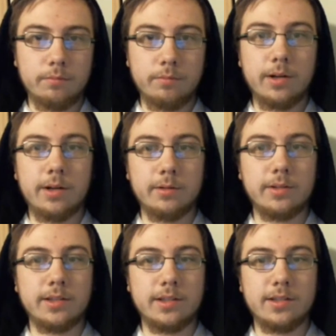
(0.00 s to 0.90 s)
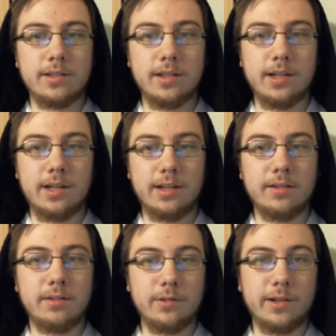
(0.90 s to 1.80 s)
probably since
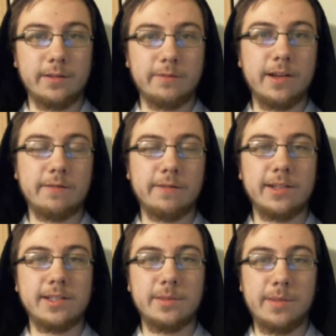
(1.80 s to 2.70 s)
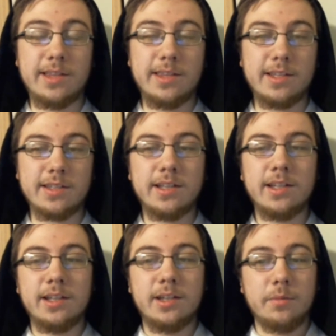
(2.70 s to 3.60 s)
creator Final Fantasy made this,
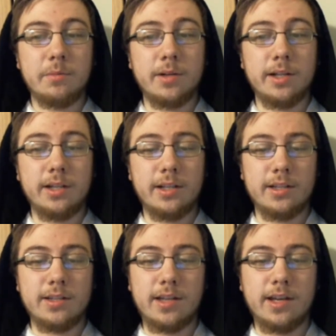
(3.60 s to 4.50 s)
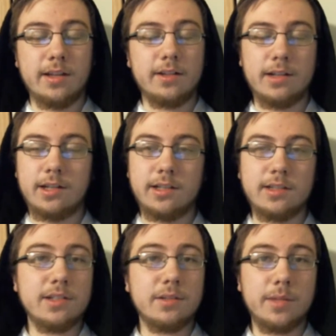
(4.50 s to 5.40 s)
but it's got
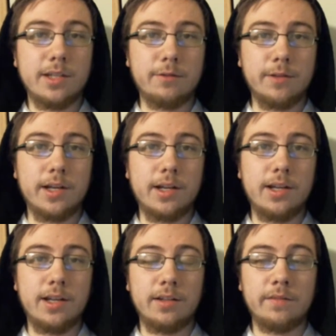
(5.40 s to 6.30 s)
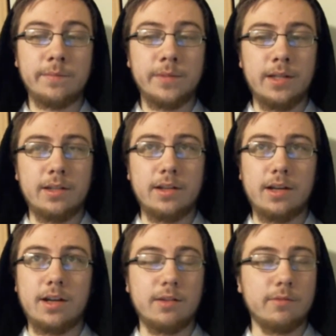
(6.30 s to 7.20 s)
turn-based fighting,
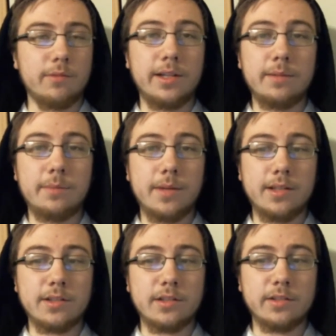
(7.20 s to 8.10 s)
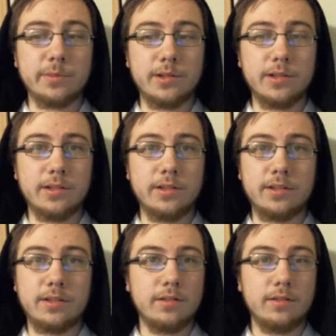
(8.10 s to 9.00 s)
the random monster
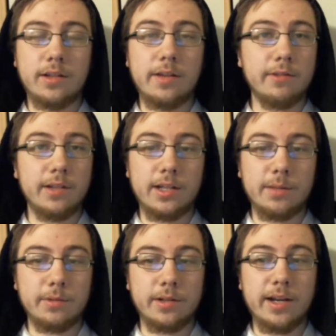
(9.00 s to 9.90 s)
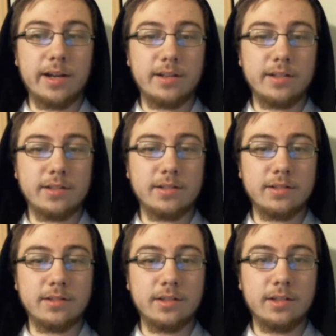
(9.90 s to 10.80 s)
spawns, leveling up your
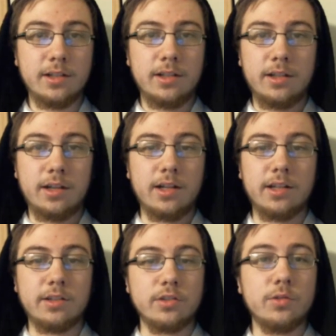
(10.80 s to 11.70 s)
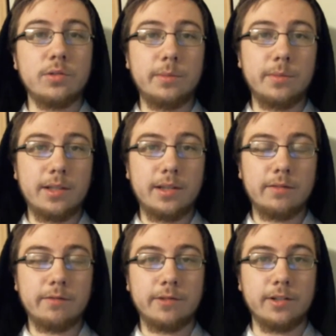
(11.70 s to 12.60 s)
characters. There's equipment
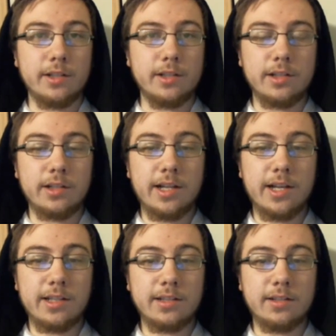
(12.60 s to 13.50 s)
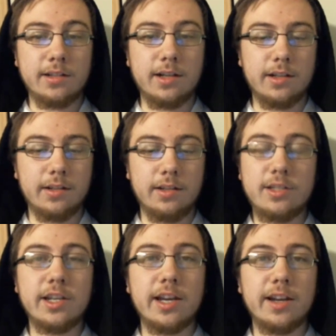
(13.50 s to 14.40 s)
for each class.
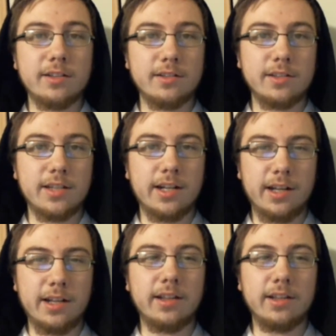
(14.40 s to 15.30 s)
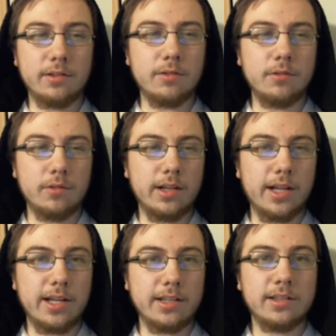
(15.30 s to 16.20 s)
Each character's kind of got like their own
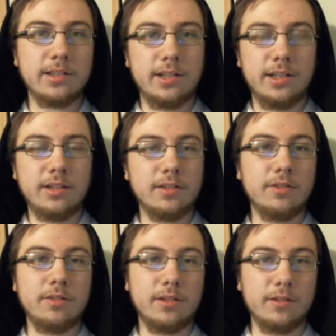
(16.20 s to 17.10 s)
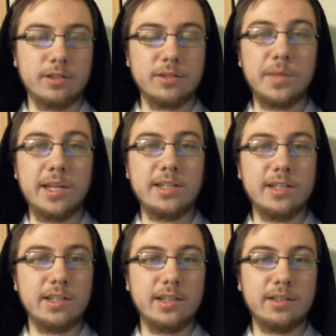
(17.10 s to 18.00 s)
class. So there's
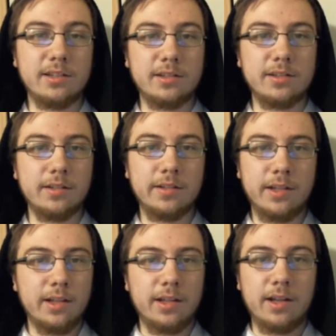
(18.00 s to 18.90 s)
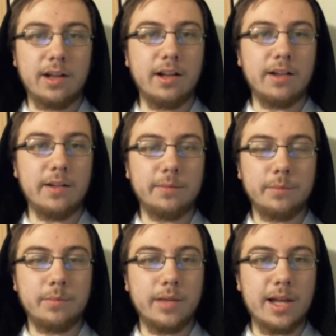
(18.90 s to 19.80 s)
mages, uh,
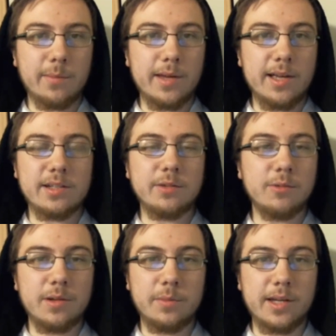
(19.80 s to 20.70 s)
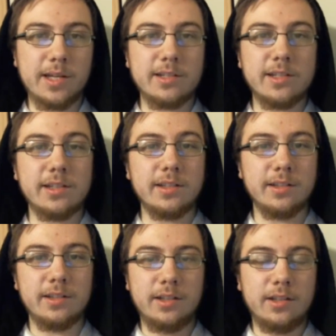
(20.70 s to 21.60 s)
black magic, white magic.
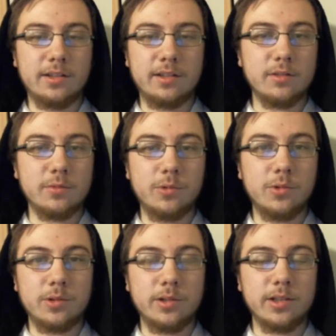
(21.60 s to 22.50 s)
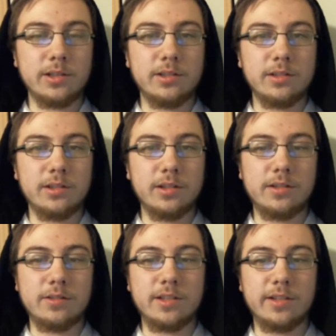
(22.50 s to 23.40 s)
There's warriors,
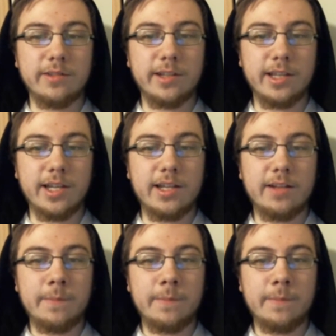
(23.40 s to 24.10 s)
stuff like that.